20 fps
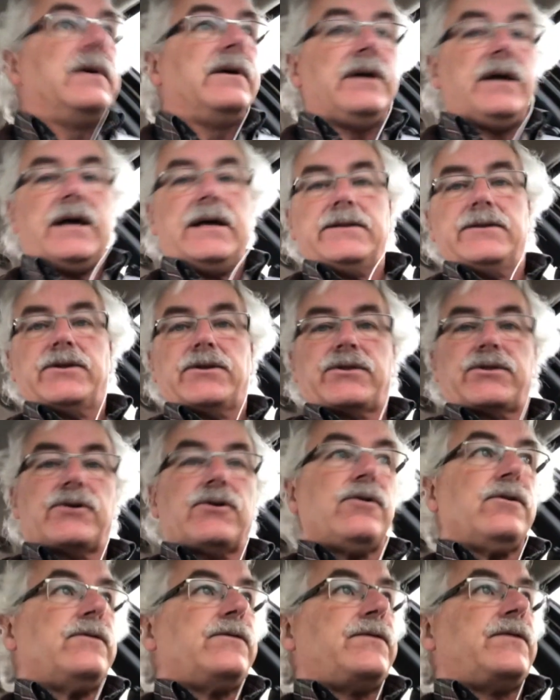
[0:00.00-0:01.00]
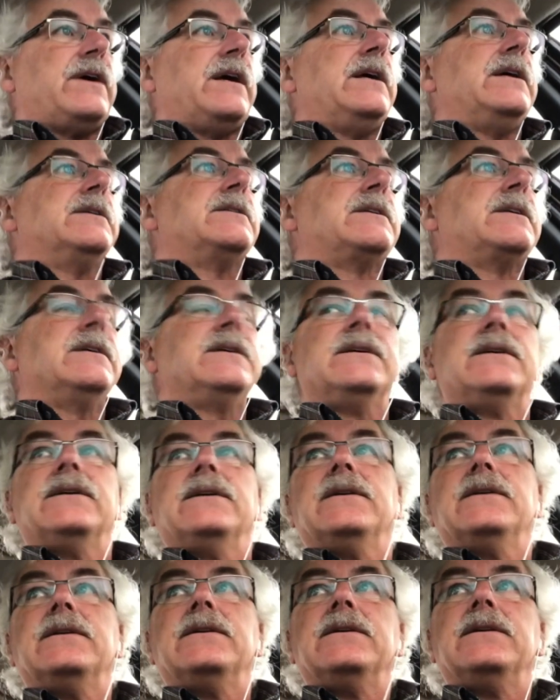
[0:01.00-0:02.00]
And the third phase
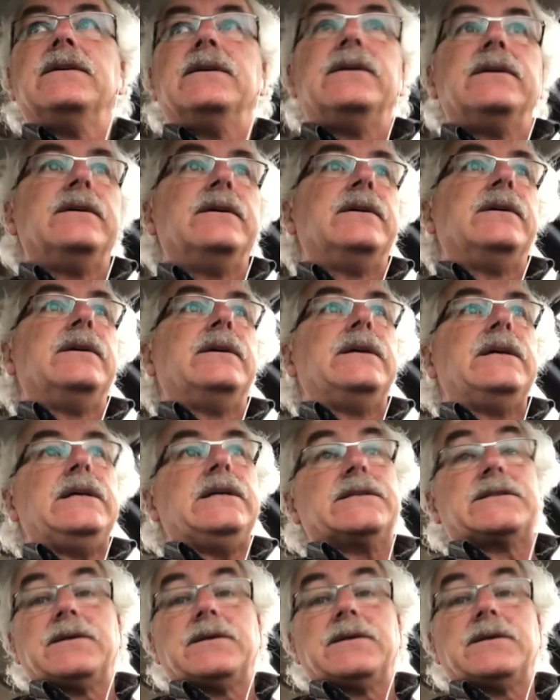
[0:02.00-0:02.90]
is